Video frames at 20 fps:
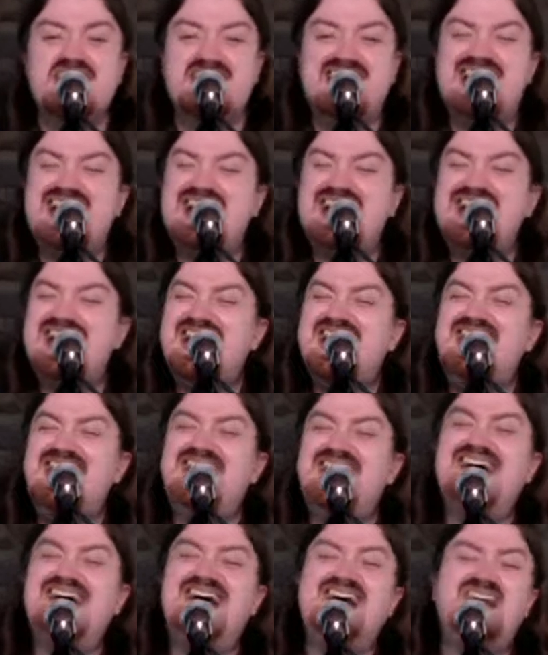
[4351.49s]

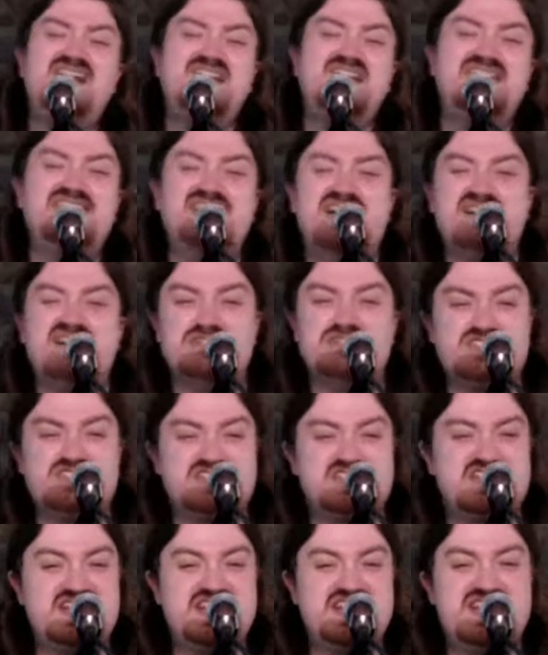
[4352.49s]
I'll never
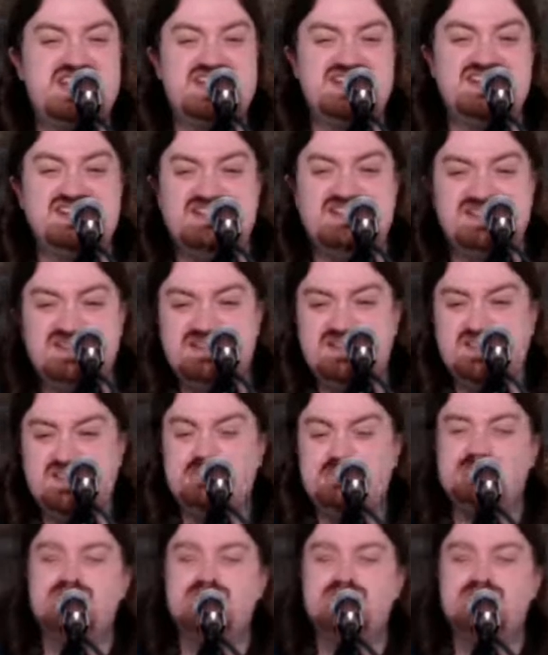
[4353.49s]
tell.